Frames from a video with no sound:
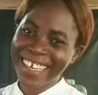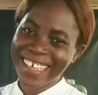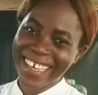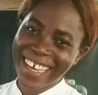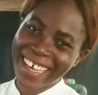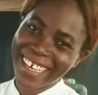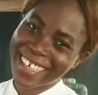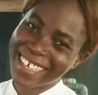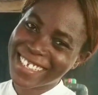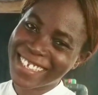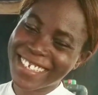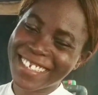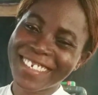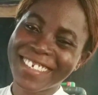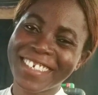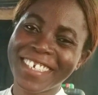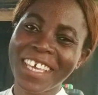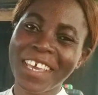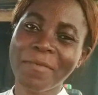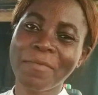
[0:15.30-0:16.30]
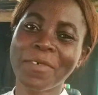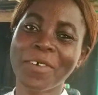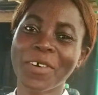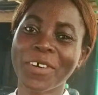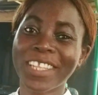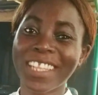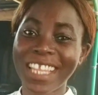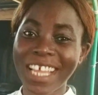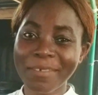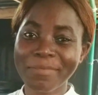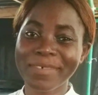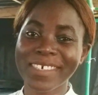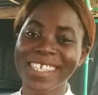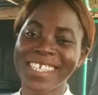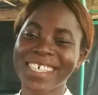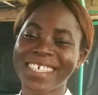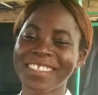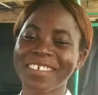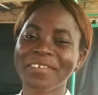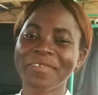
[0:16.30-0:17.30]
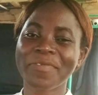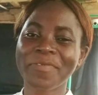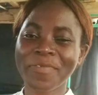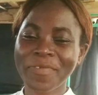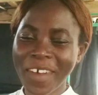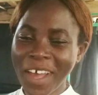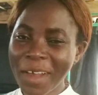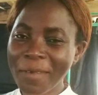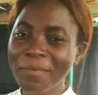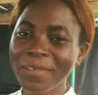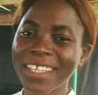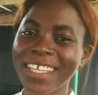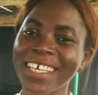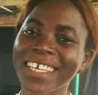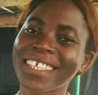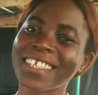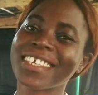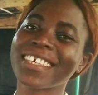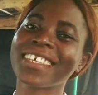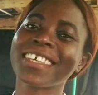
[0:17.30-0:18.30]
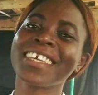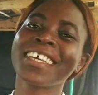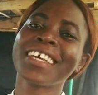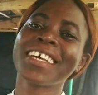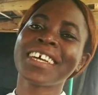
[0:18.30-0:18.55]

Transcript: guys, Chikemi Olabisi, the farm lady,